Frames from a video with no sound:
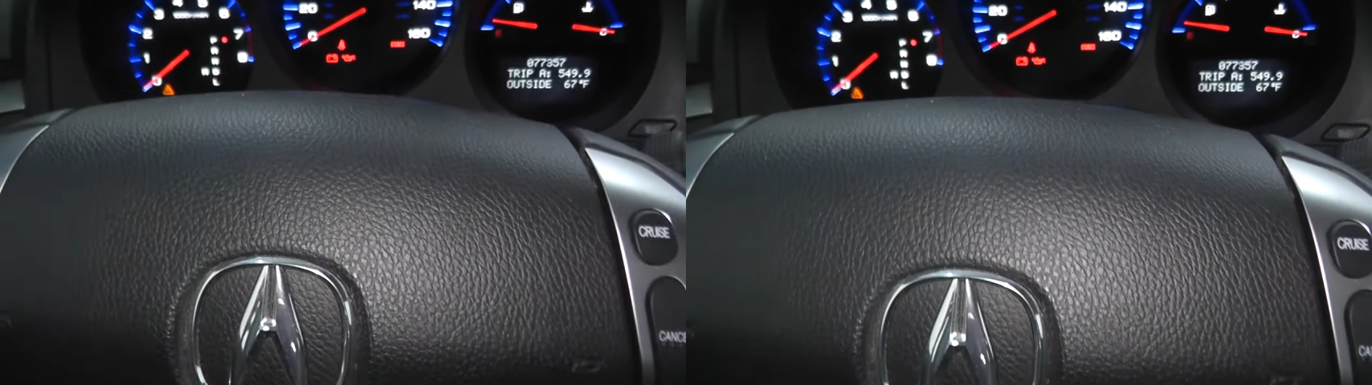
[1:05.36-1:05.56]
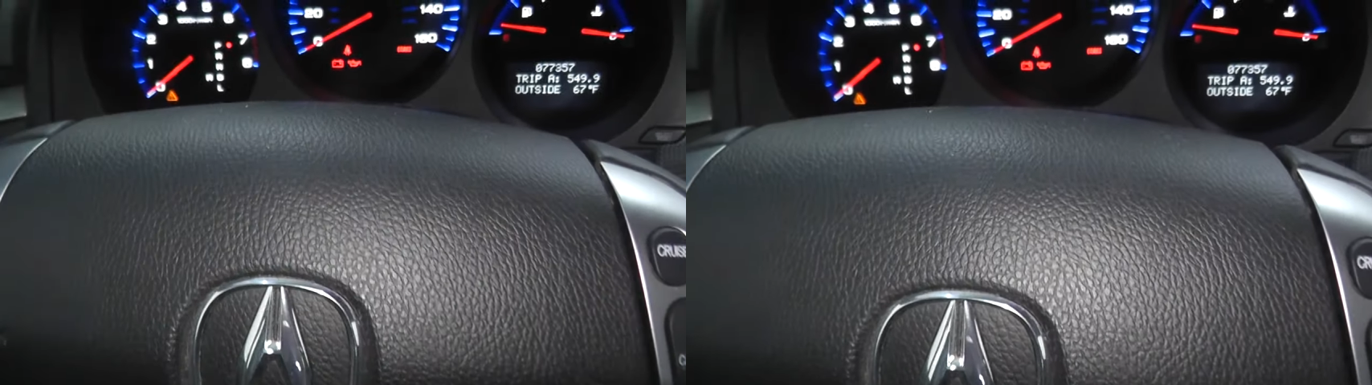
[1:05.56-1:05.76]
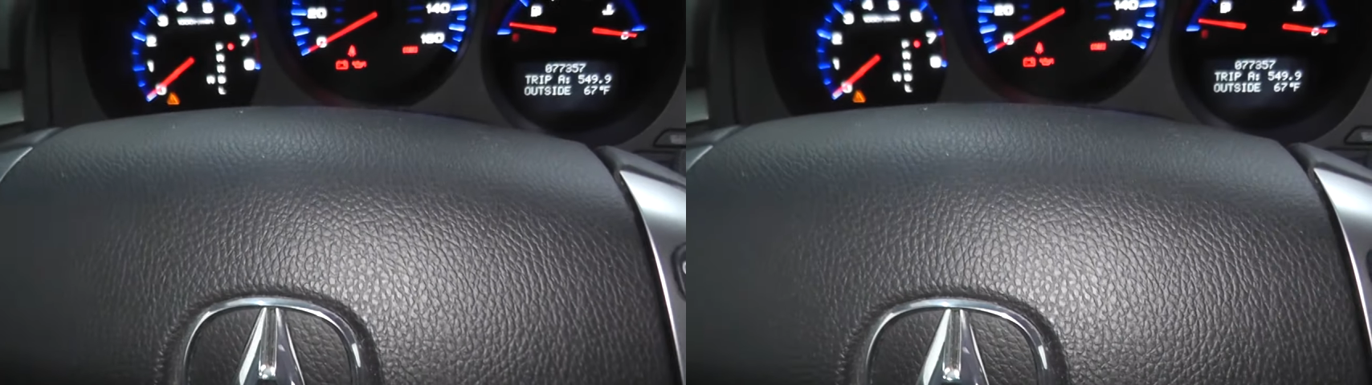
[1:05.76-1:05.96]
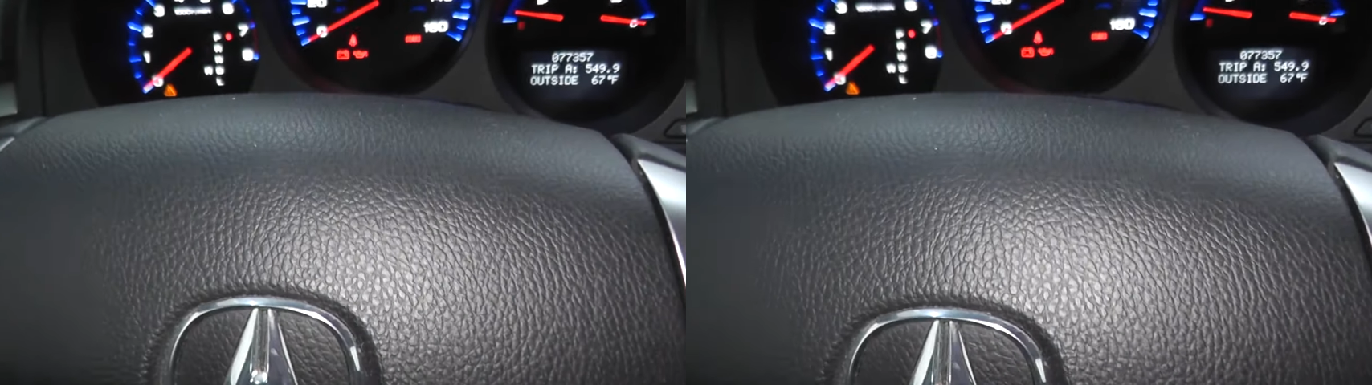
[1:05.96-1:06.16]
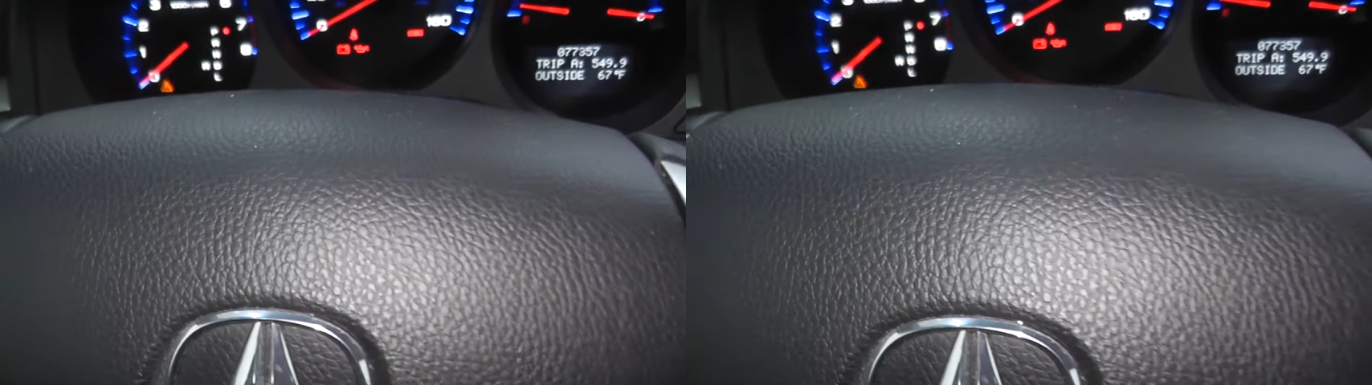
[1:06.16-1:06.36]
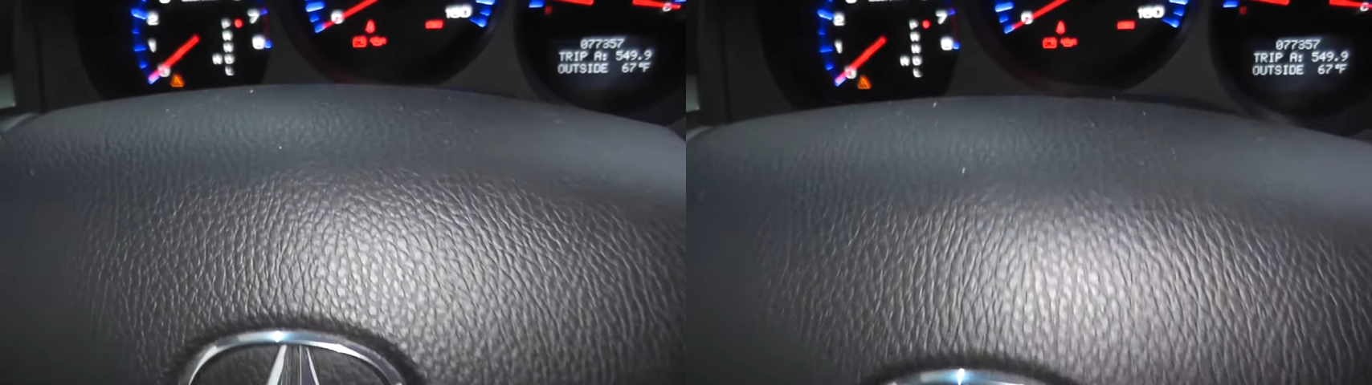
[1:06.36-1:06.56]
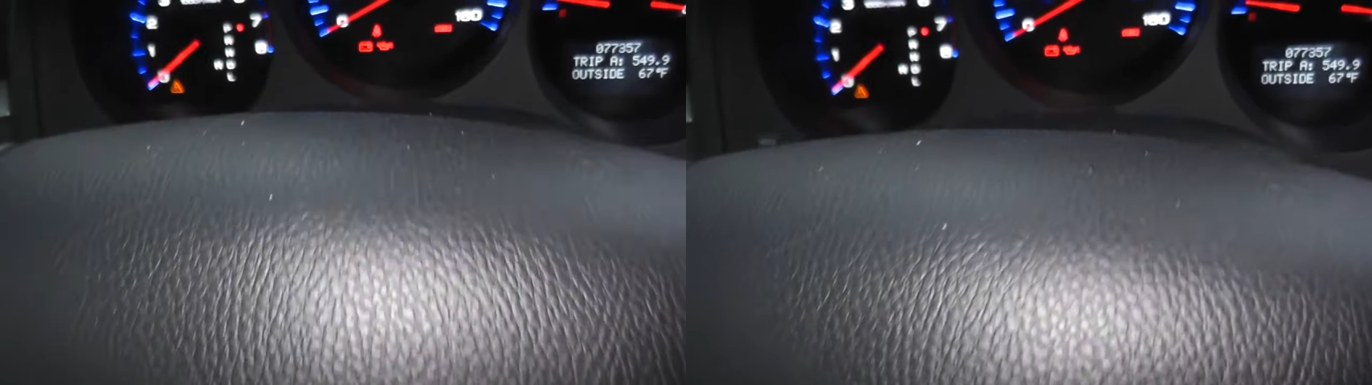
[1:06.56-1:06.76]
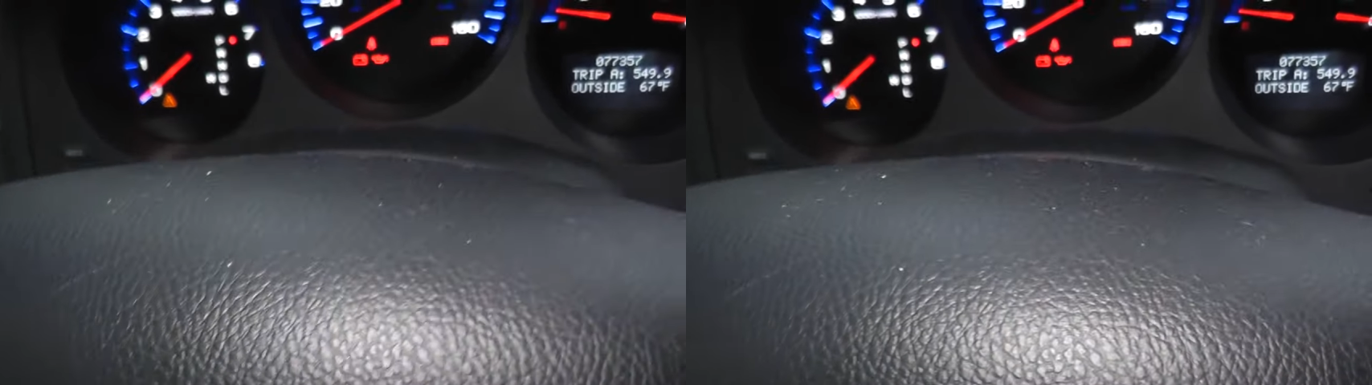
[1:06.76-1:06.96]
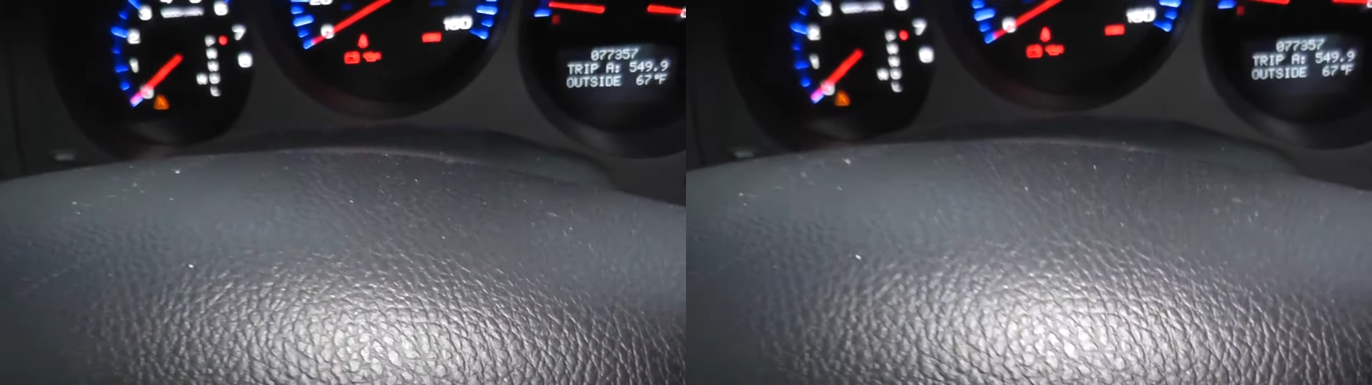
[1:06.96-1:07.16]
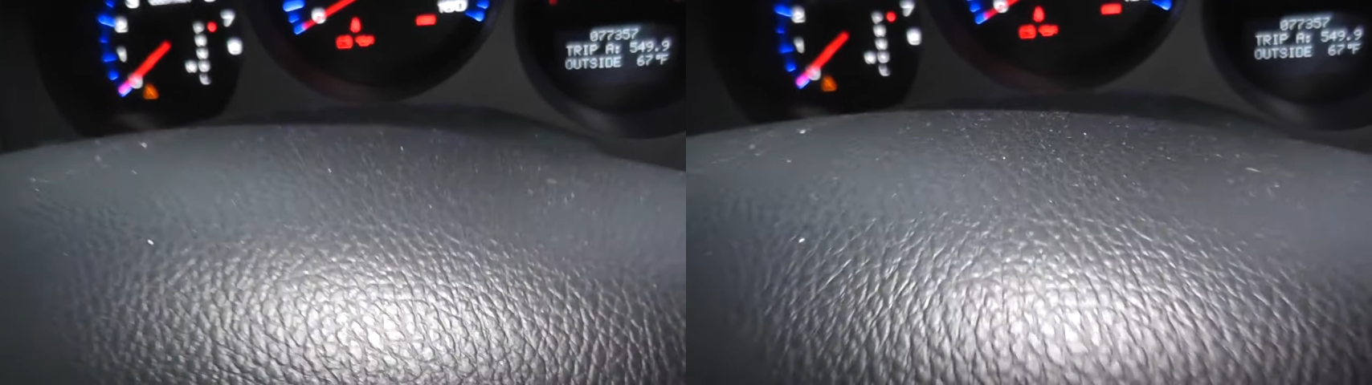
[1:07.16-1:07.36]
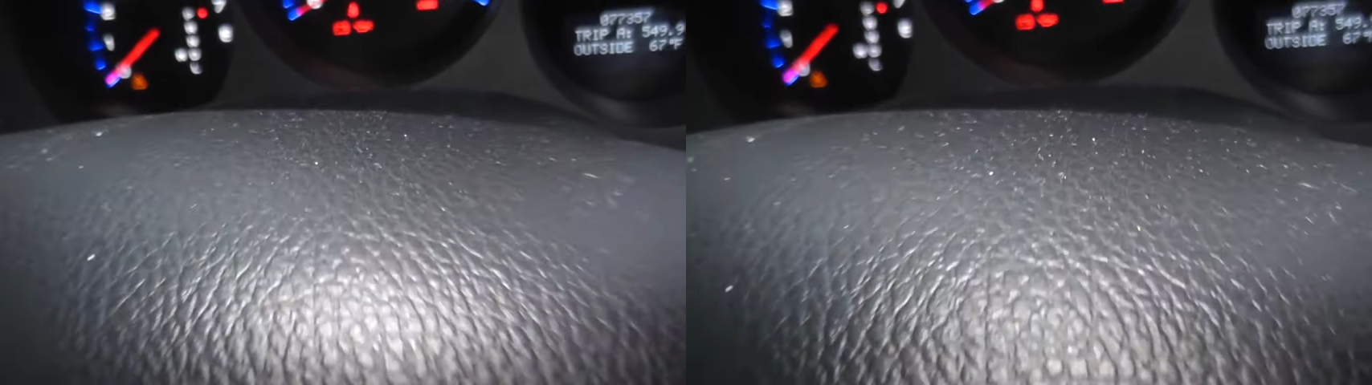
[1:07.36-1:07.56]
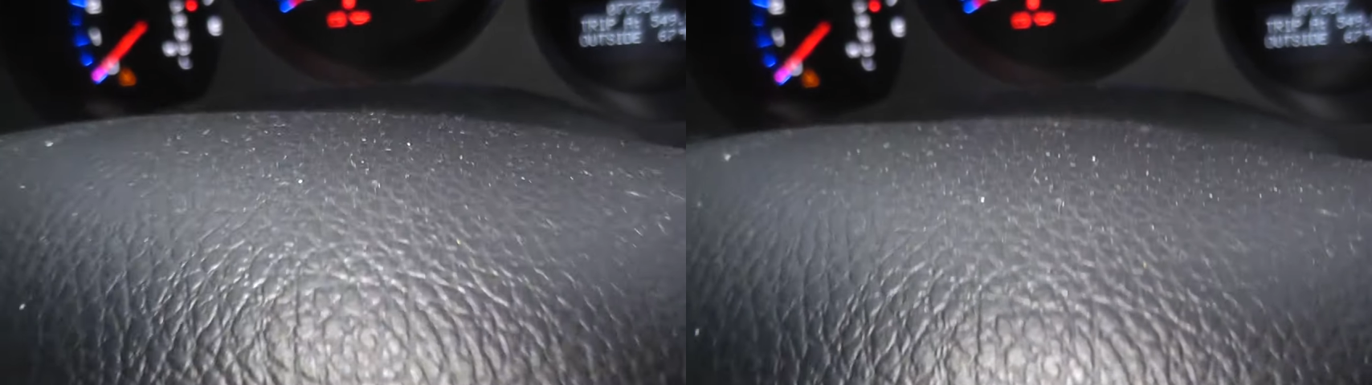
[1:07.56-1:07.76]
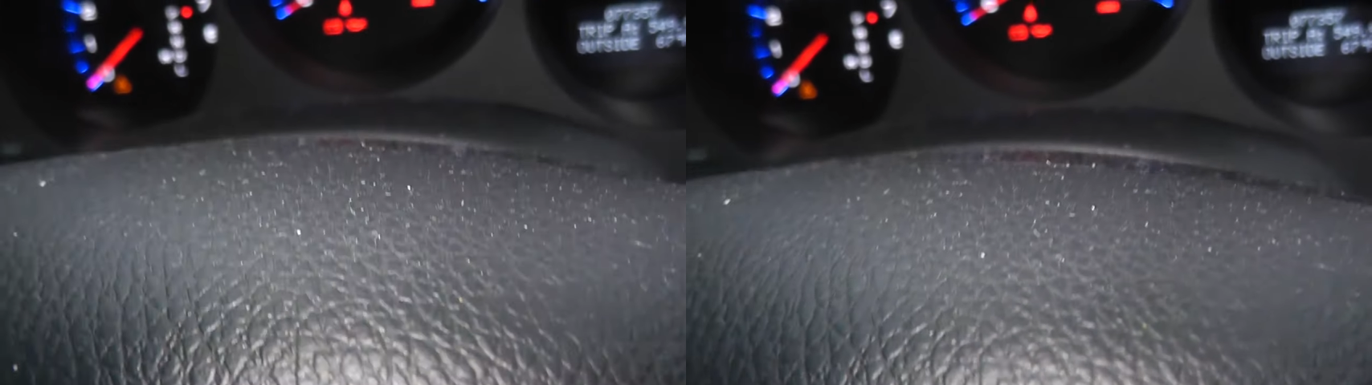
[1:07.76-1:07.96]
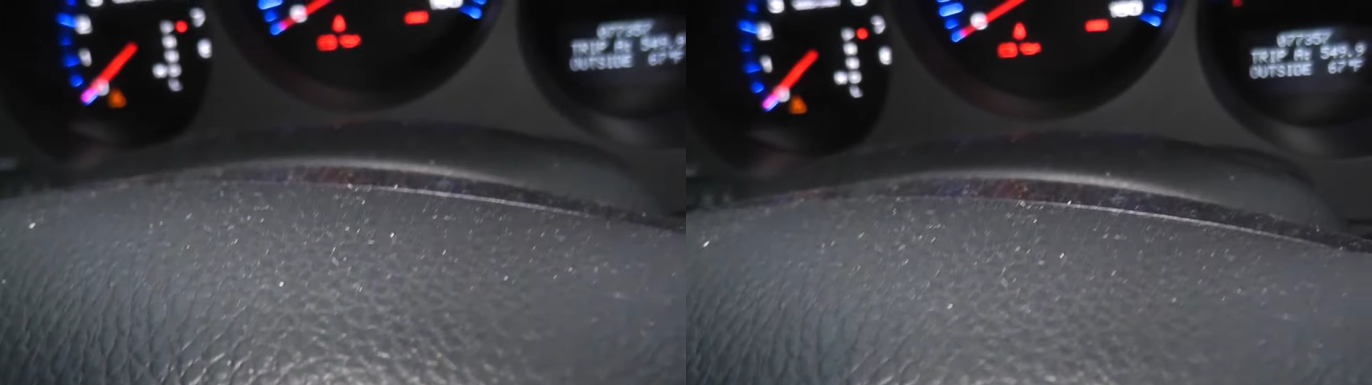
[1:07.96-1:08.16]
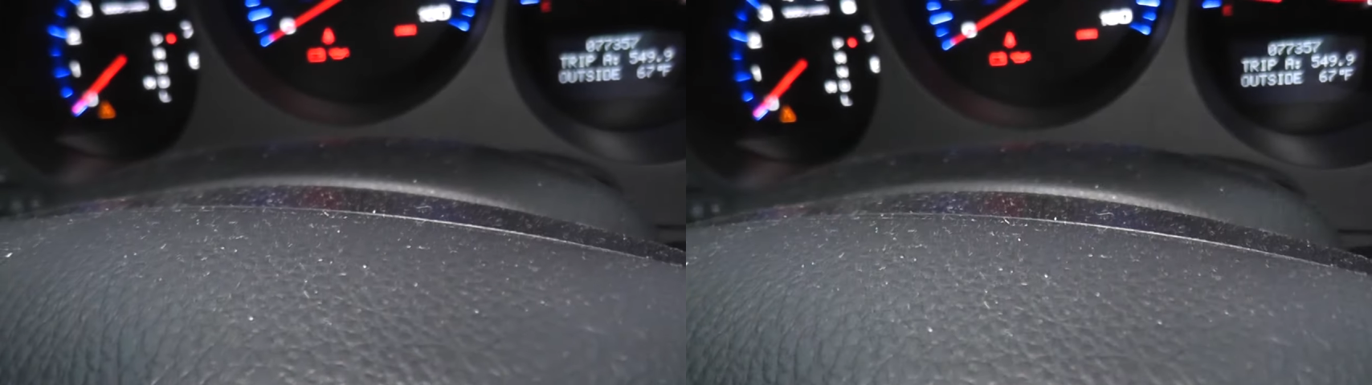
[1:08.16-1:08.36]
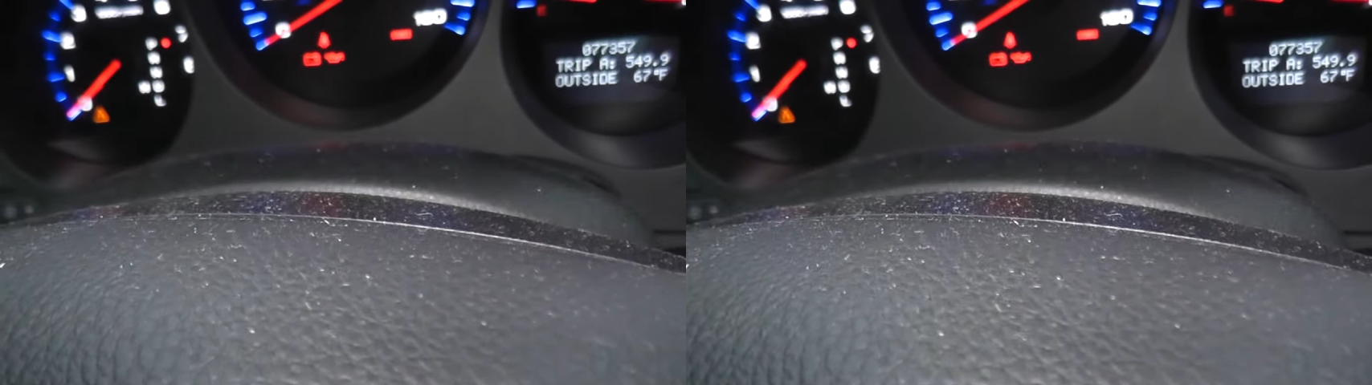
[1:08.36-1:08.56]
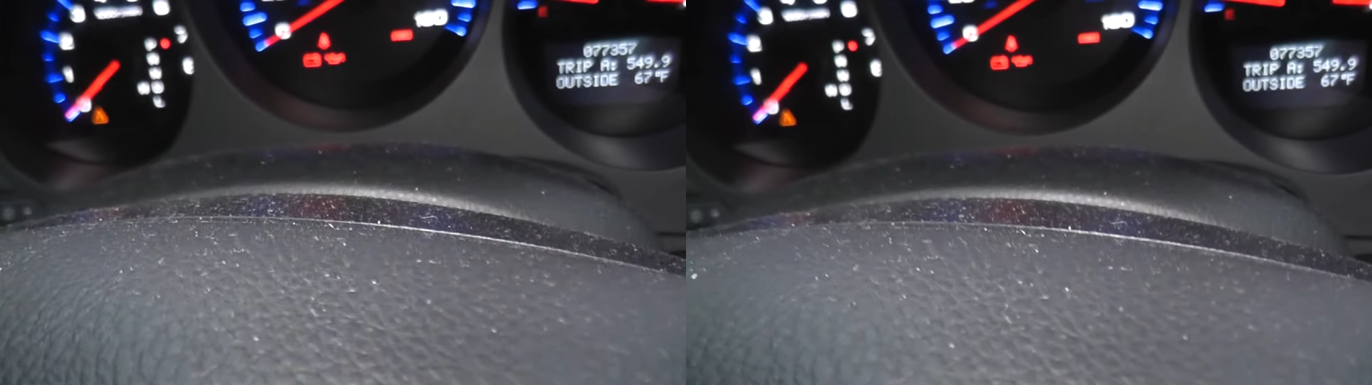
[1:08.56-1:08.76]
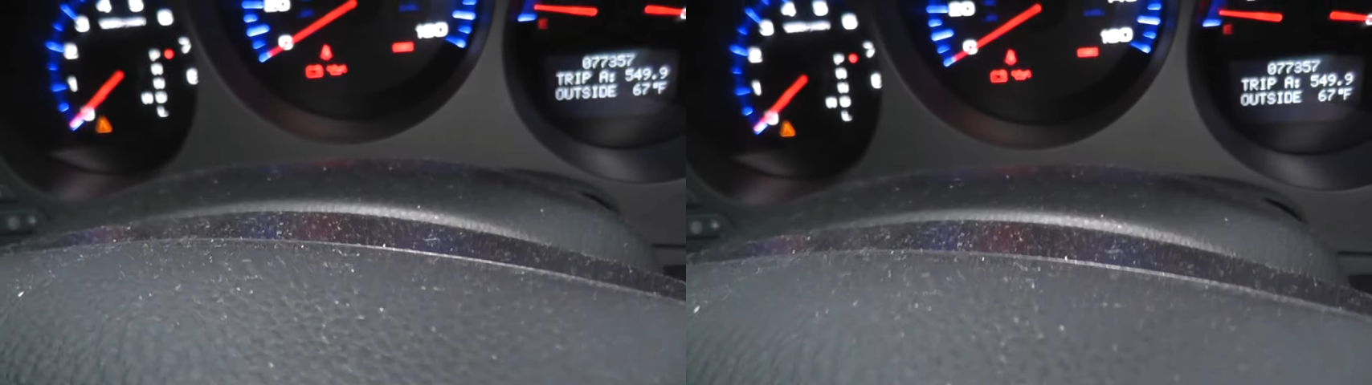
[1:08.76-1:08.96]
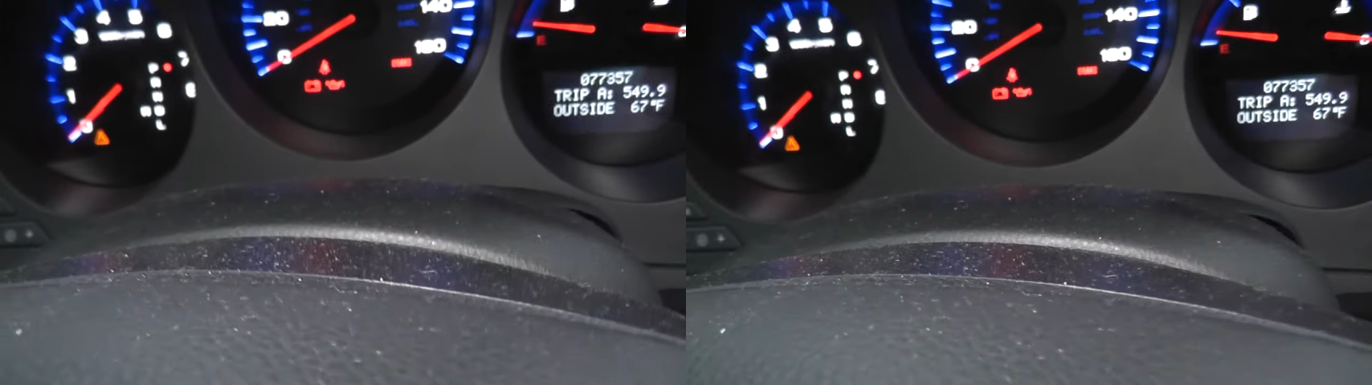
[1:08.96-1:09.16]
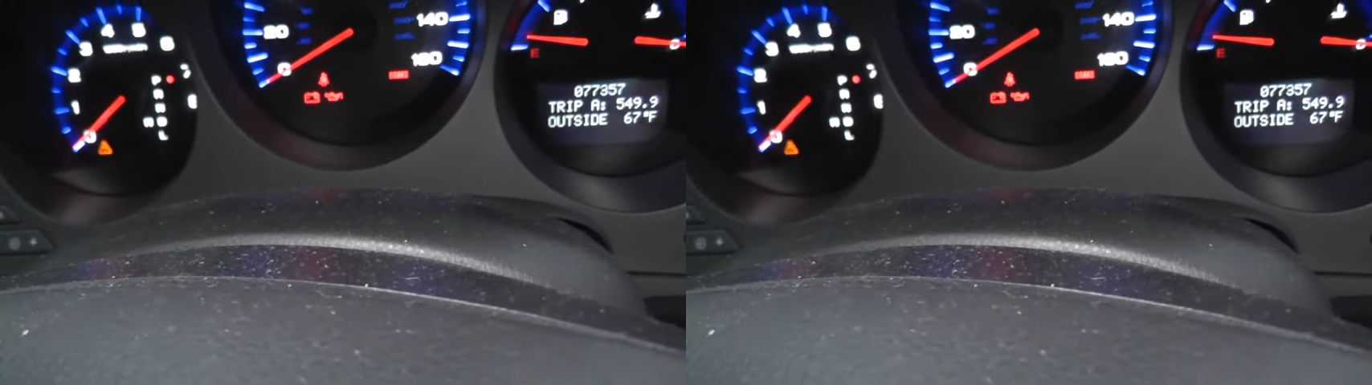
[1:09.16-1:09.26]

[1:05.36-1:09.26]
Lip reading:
No face is visible, so there are no lips to read.